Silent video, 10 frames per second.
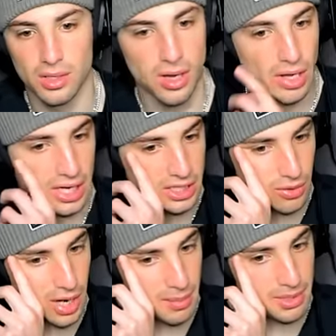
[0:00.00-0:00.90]
Okay, so,
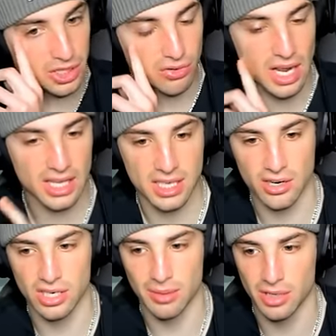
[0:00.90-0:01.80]
I mean, Dragon Terror
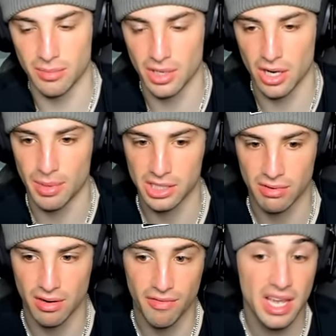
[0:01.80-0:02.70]
type going to be our best
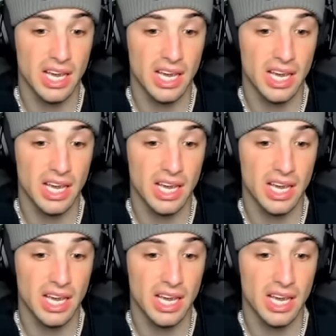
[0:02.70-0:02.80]
friend. Fake